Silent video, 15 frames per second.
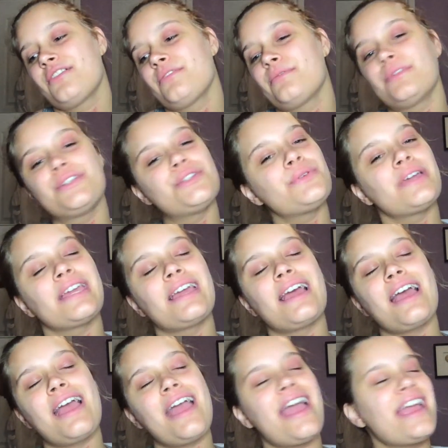we're doing
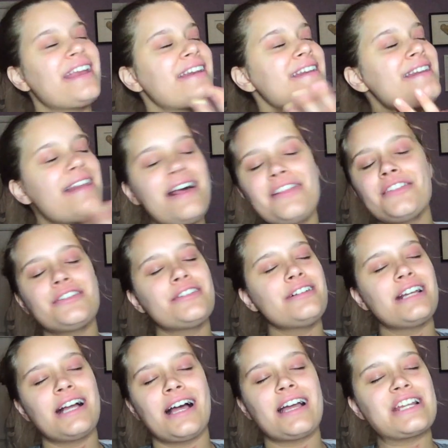another
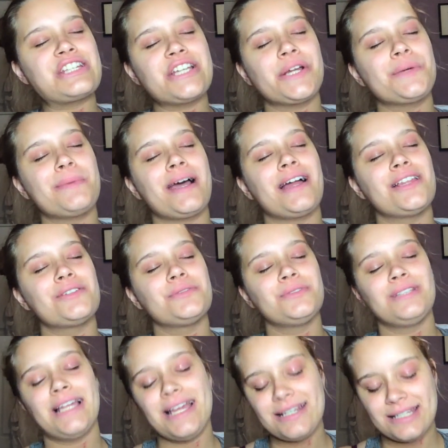eyeshadow palette
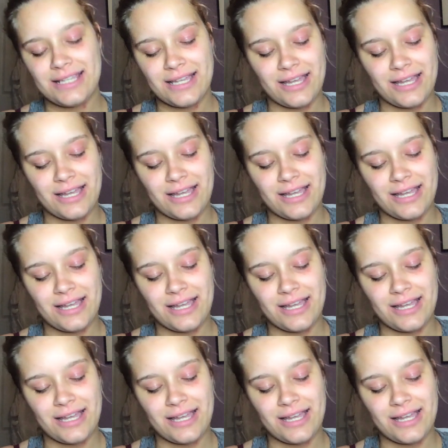roulette.